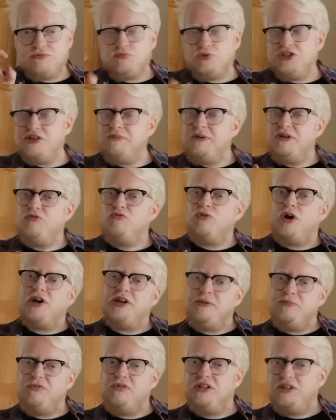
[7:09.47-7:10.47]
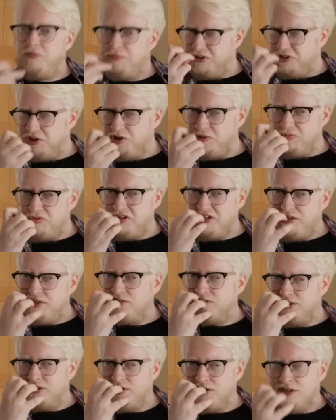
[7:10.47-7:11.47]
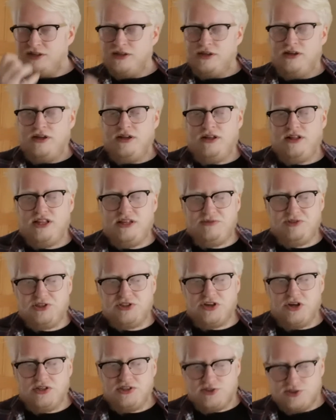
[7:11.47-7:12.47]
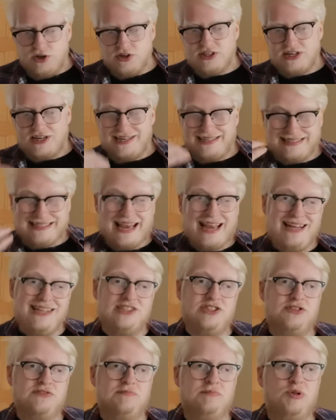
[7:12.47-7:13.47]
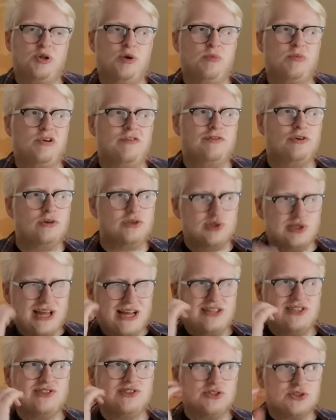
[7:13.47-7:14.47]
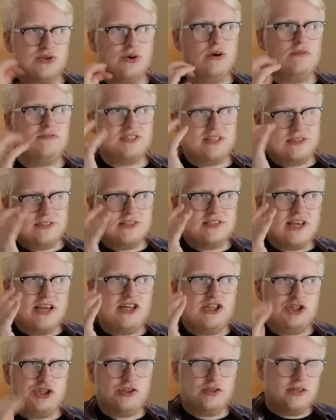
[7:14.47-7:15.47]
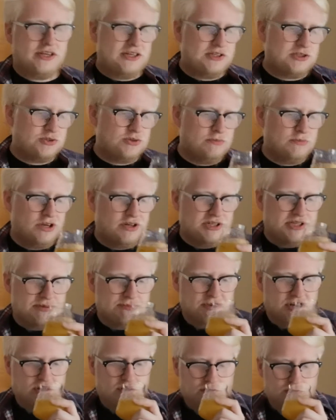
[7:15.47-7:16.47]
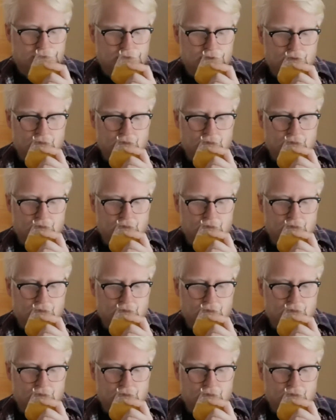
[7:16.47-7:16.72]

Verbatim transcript: Would it be ripe when the blueberry leaves the tart? It's not that it tastes of blueberry, of course. That's the sort of sensation it's reminding me of.